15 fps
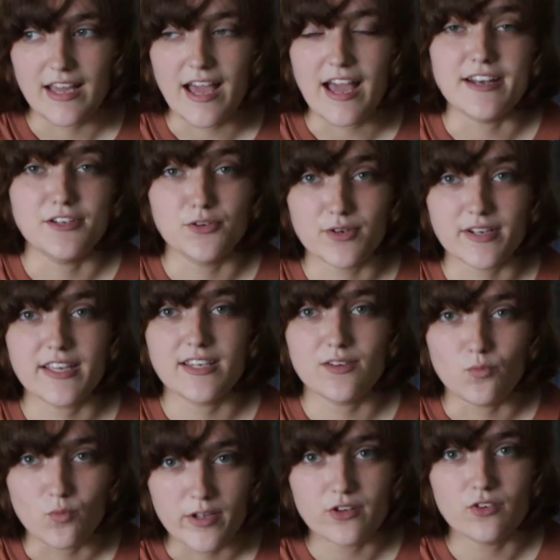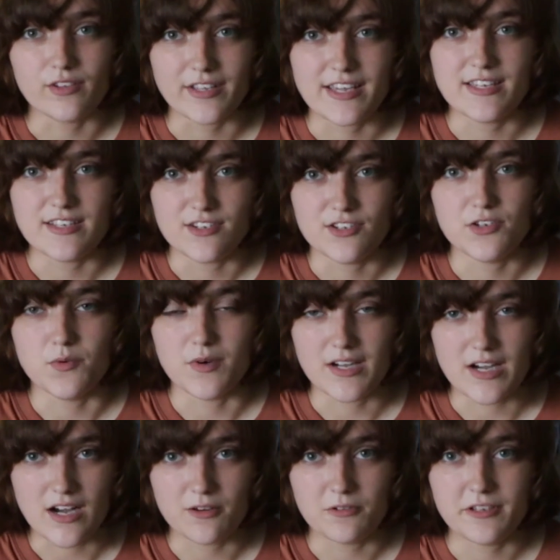and your kid will get into a
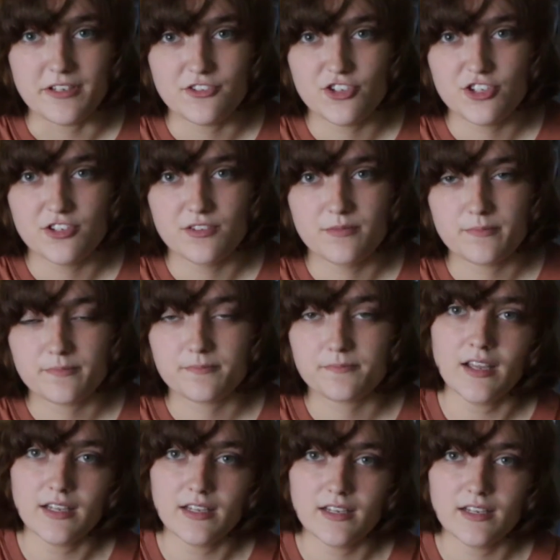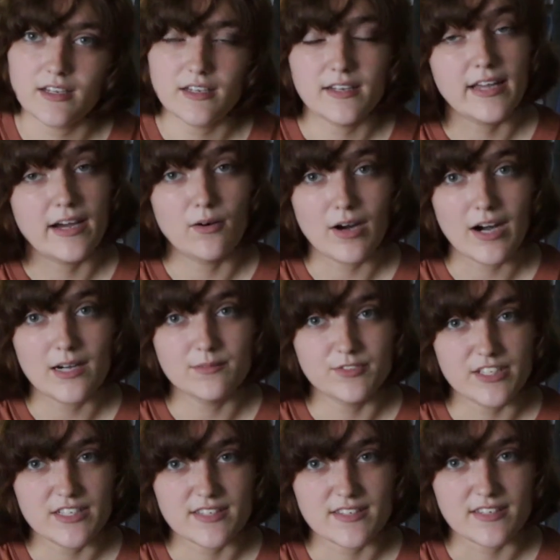college. Now,
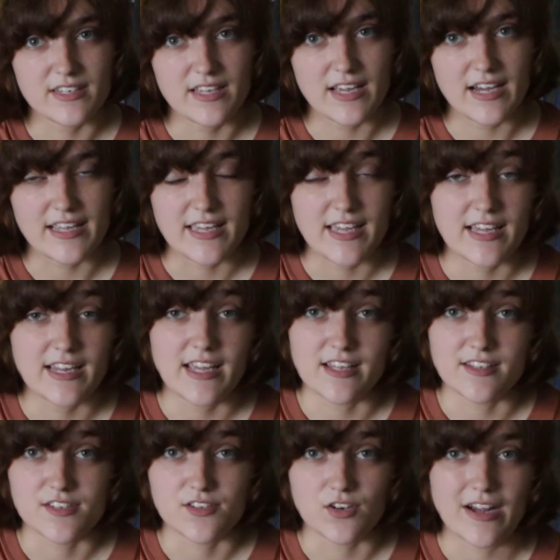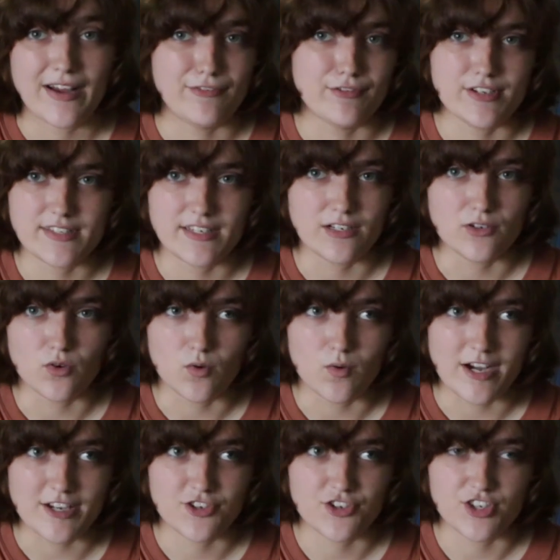obviously, I can't answer every single
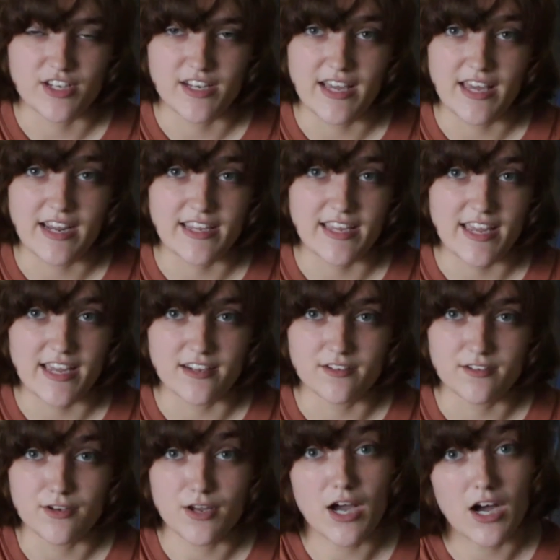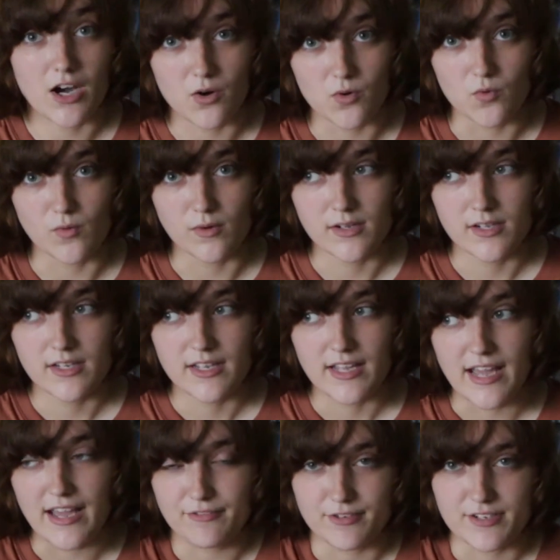question and I can't know
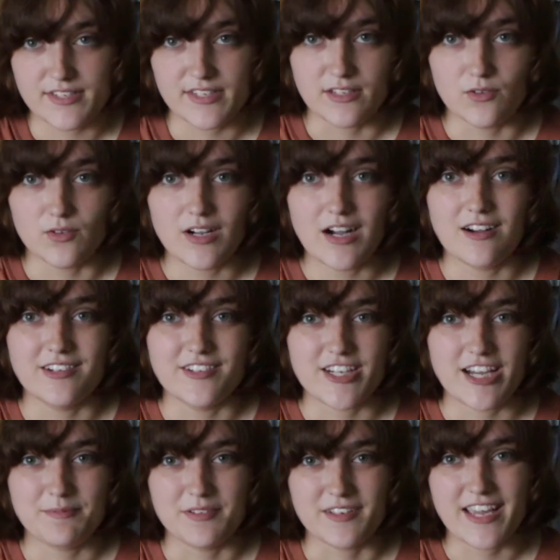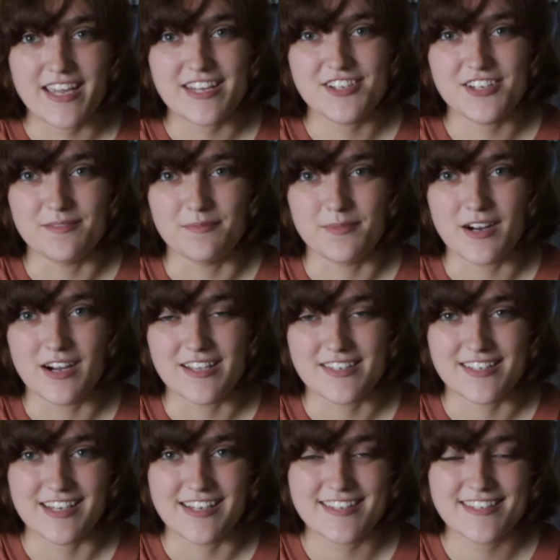every single college application
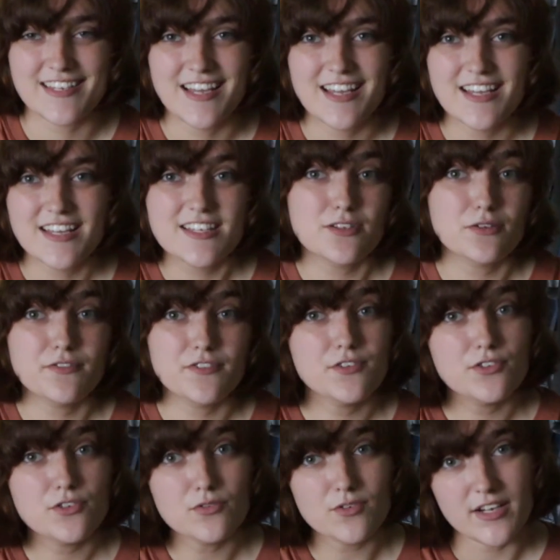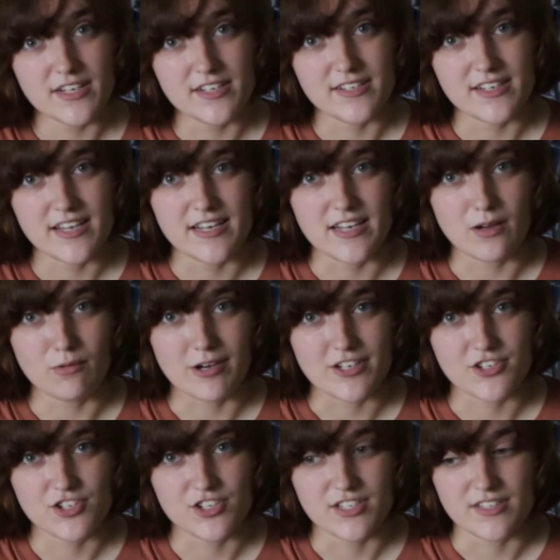process. So if you do run into any
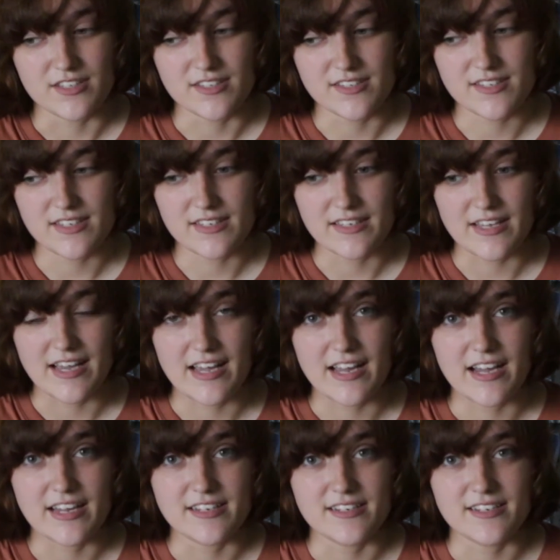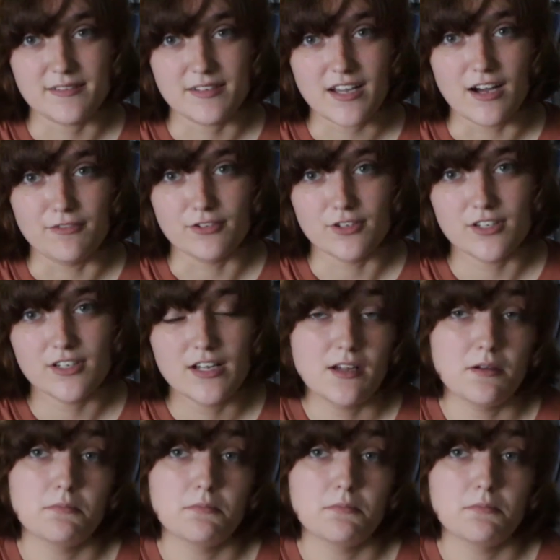questions that I didn't cover,